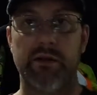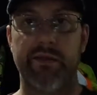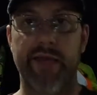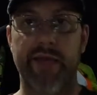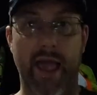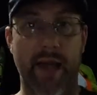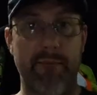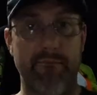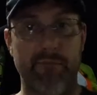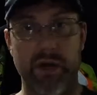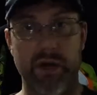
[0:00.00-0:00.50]

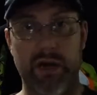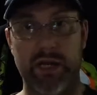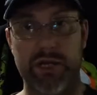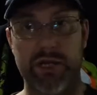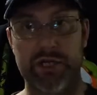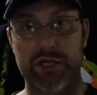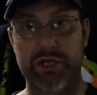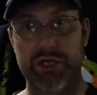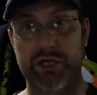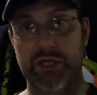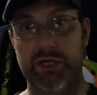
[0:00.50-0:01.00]
that
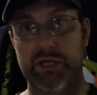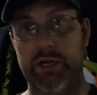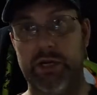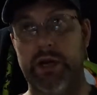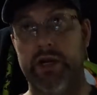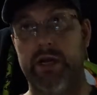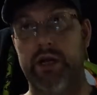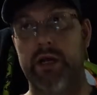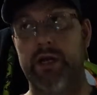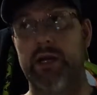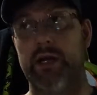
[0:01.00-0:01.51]
much
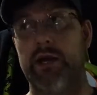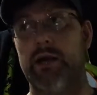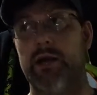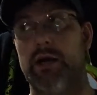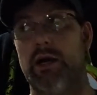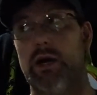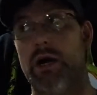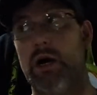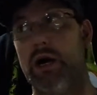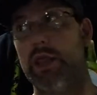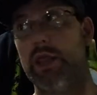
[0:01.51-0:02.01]

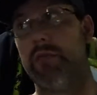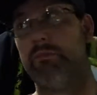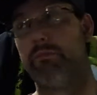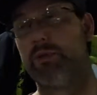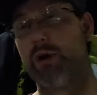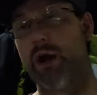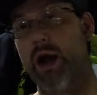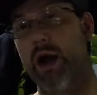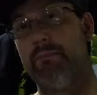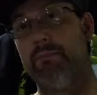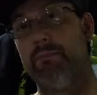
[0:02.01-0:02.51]
on the
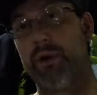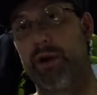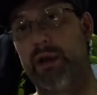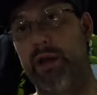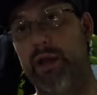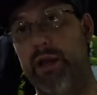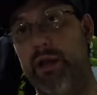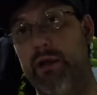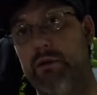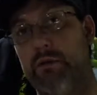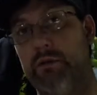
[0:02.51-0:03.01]

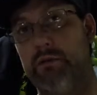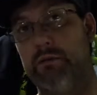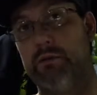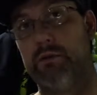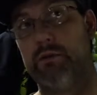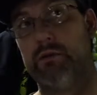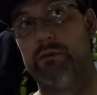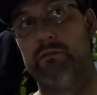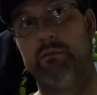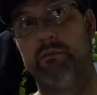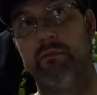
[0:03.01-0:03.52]
property,
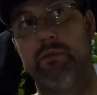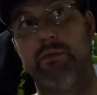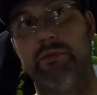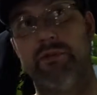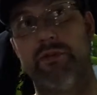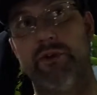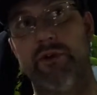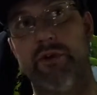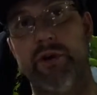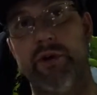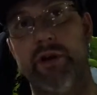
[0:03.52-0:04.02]

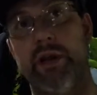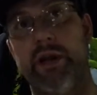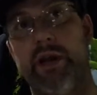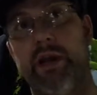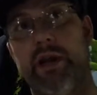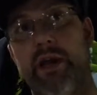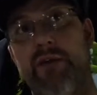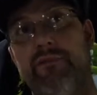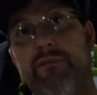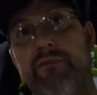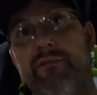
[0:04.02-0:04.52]
30
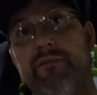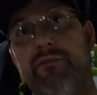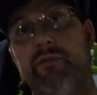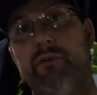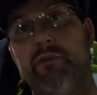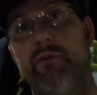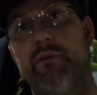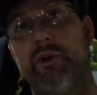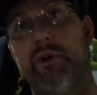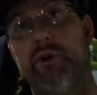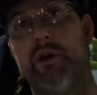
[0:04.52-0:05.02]
to
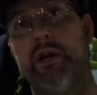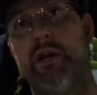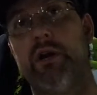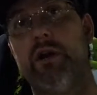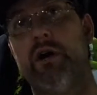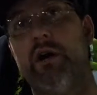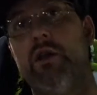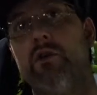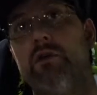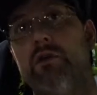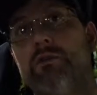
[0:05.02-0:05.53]

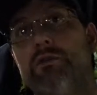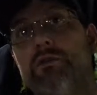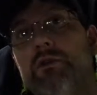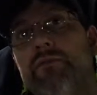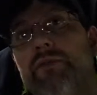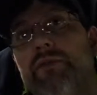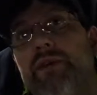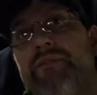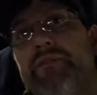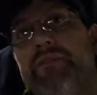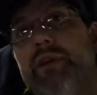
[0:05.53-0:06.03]
$30 or
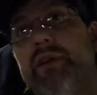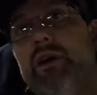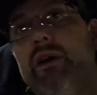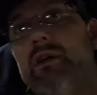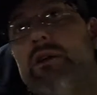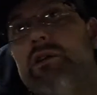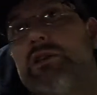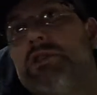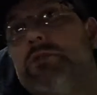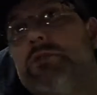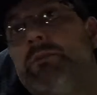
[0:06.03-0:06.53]

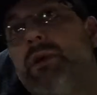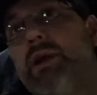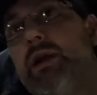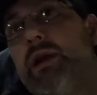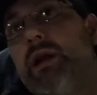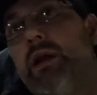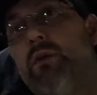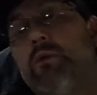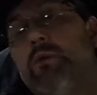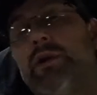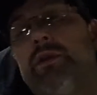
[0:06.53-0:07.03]
$50, depending
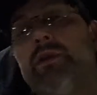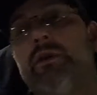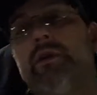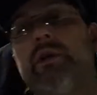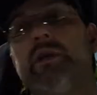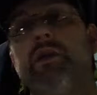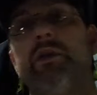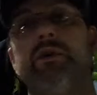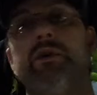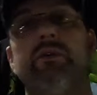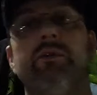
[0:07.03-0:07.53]
on whether
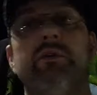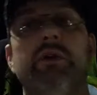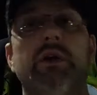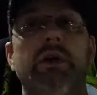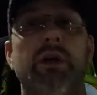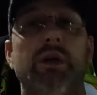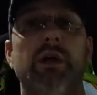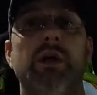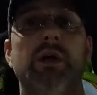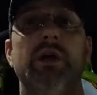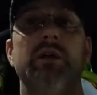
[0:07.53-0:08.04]
you
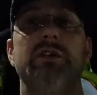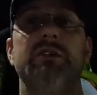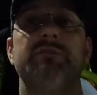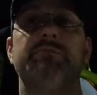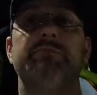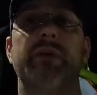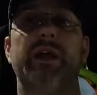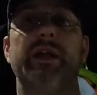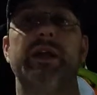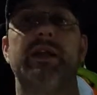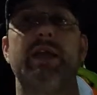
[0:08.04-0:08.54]

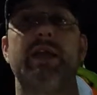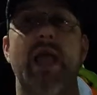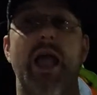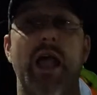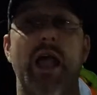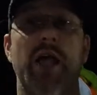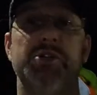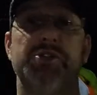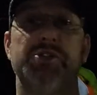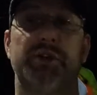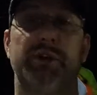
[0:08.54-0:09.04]
spend
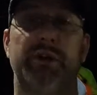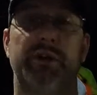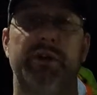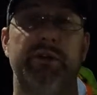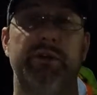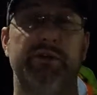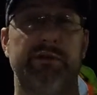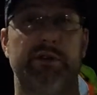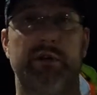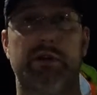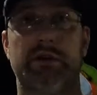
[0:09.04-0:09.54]
cash or
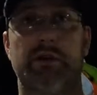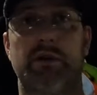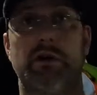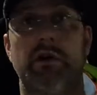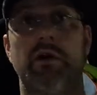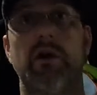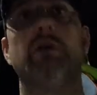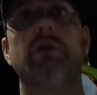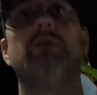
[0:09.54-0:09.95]
use your card.